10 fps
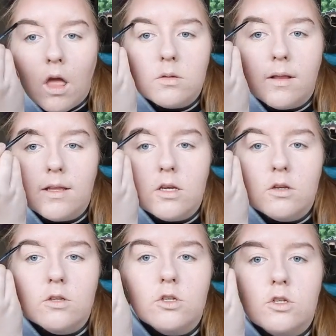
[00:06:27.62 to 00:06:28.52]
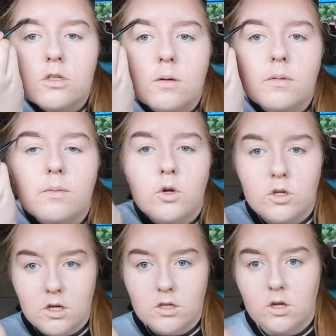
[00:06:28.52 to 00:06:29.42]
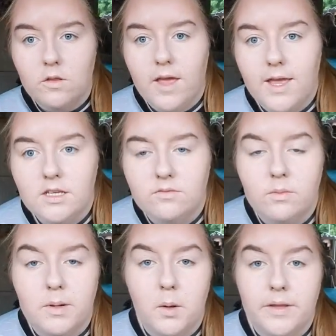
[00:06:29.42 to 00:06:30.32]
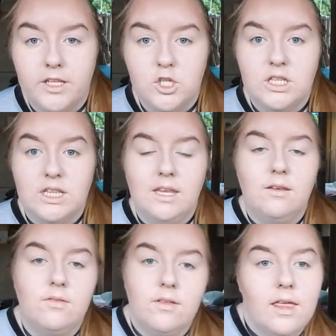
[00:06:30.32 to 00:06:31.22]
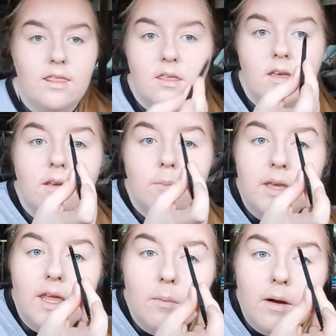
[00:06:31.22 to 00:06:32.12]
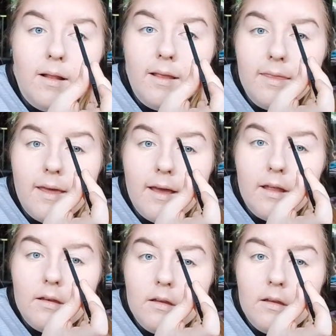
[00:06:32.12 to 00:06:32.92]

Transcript: What I like to do is just use up the product on the end of the brow and then just leave the beginning part like that.